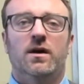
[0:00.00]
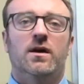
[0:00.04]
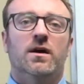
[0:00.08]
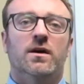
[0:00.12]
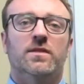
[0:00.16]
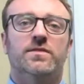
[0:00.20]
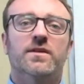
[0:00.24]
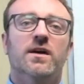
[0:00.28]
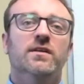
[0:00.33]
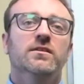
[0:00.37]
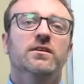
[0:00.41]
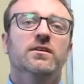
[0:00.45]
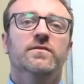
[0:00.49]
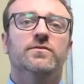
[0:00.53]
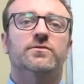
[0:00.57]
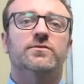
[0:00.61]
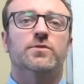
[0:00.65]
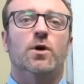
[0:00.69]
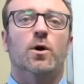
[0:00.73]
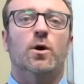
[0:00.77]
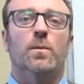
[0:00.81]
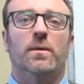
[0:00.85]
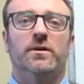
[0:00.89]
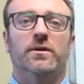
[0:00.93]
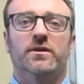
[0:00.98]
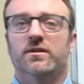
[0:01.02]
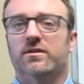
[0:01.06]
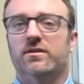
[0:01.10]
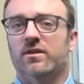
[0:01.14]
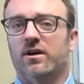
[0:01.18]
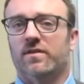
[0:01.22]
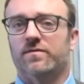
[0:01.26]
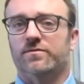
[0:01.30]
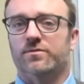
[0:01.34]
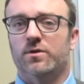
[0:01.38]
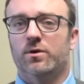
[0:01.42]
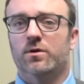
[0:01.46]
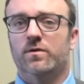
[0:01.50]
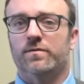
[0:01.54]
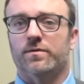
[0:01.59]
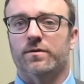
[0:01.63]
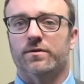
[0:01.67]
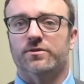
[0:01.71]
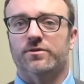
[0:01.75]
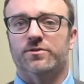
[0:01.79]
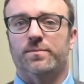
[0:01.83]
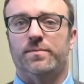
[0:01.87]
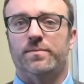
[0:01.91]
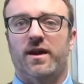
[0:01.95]
That leaves no money left over
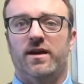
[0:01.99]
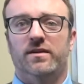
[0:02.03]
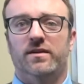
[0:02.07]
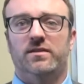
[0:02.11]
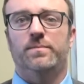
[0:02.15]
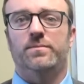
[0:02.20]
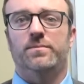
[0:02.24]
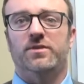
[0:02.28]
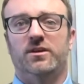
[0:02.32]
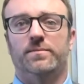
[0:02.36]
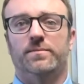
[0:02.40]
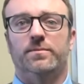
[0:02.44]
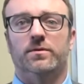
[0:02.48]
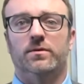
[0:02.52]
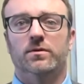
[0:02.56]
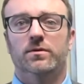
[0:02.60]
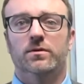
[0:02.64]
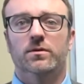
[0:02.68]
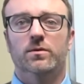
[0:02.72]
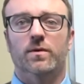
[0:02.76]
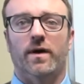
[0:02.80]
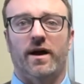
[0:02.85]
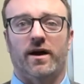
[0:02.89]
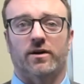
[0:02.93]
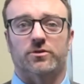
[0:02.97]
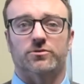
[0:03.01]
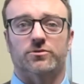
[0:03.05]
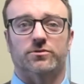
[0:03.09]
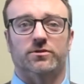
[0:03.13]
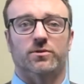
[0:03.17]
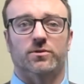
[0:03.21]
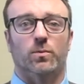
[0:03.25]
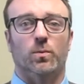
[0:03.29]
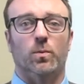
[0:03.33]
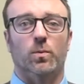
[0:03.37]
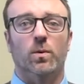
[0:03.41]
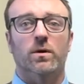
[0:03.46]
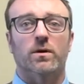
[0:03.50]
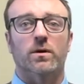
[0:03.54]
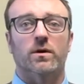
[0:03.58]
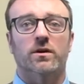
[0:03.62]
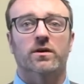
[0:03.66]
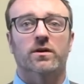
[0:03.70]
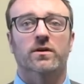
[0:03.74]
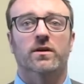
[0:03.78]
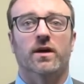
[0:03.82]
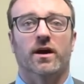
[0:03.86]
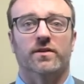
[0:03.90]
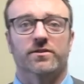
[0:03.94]
to pay the people who actually work
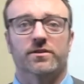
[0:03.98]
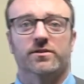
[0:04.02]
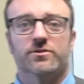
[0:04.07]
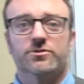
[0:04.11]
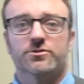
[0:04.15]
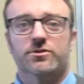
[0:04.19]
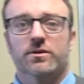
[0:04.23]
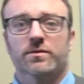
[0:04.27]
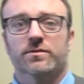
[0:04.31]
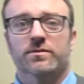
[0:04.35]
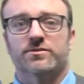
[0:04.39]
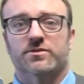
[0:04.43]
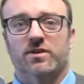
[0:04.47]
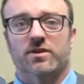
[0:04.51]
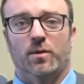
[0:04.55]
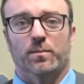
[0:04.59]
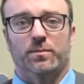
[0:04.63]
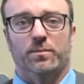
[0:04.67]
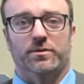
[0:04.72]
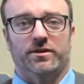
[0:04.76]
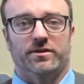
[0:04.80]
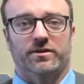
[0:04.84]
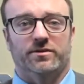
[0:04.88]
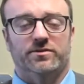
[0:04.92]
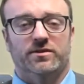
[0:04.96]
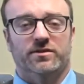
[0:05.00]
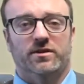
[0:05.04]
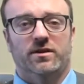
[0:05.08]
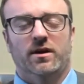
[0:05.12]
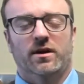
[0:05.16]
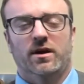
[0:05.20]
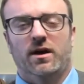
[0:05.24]
at the insurance companies.